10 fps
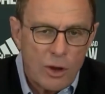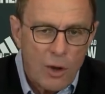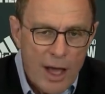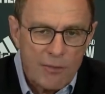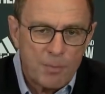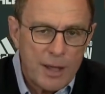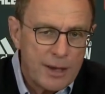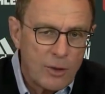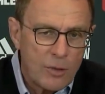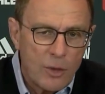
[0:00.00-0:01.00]
or have
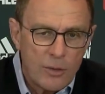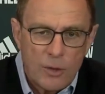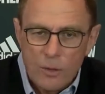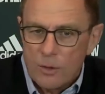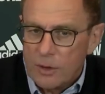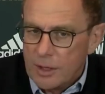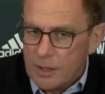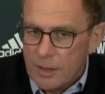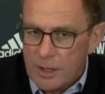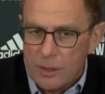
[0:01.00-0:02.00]
played
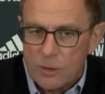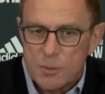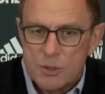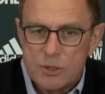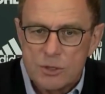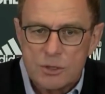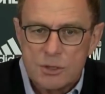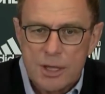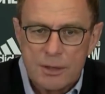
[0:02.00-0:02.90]
in those positions.